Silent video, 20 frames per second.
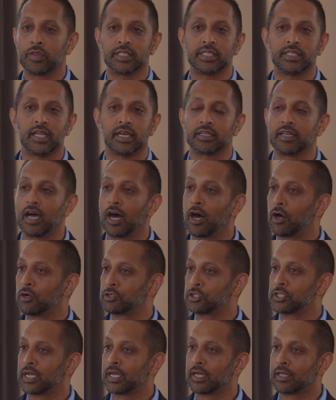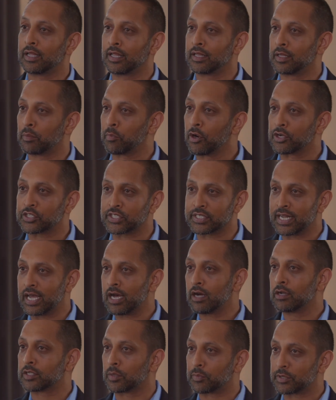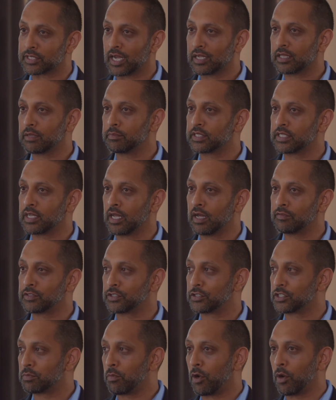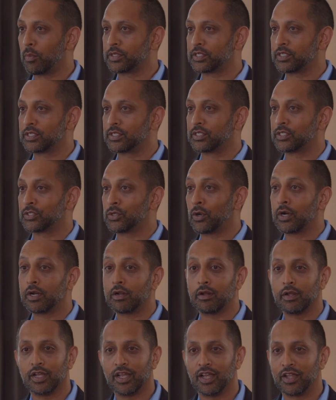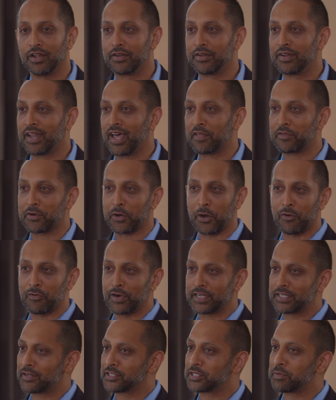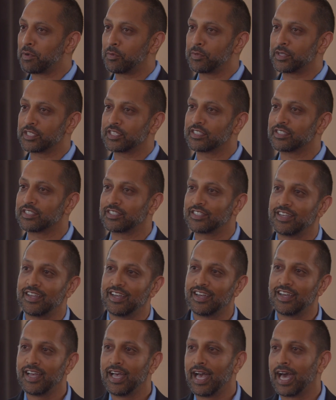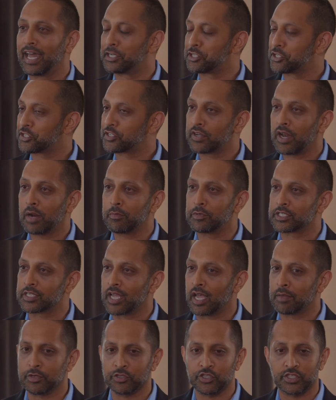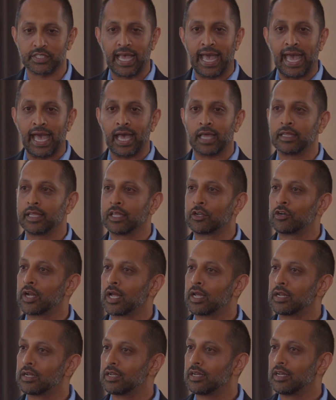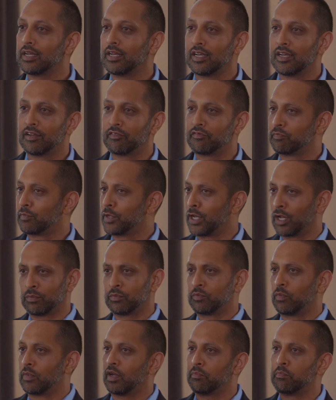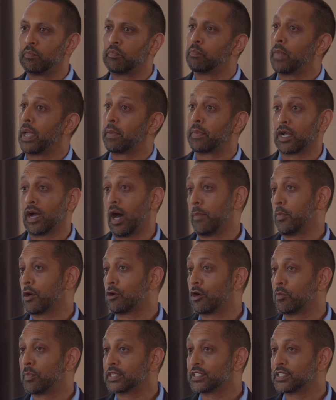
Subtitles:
this technology and the personnel to protect themselves, the small businesses aren't. Now they're going right to the small business. And it's just a numbers game. They'll scan the internet, maybe a couple hundred